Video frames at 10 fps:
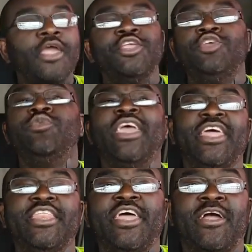You get
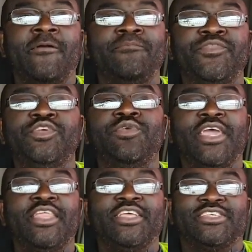in there,
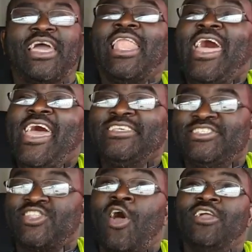class
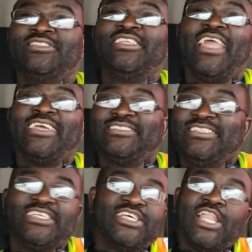starts at like
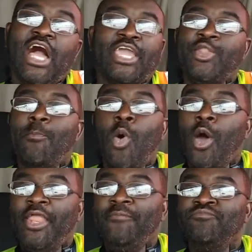6 o'clock in the
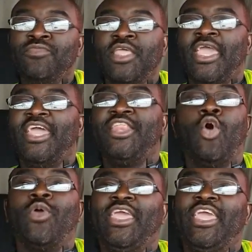morning and
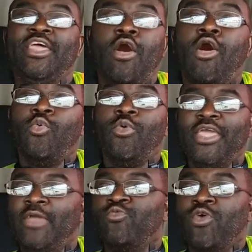don't end
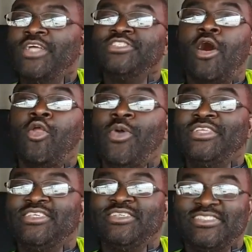it runs all the way
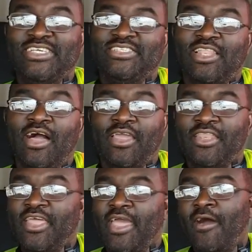until 6 o'clock
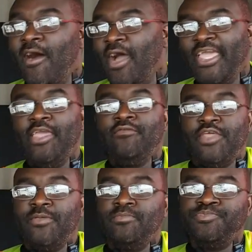in the
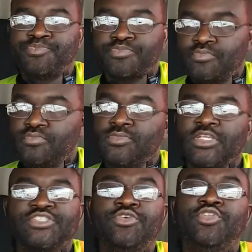evening.
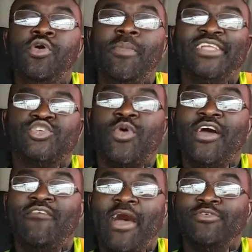So you're doing about
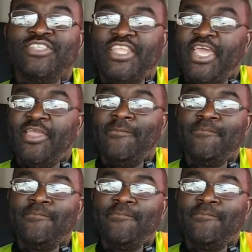12 hours a day.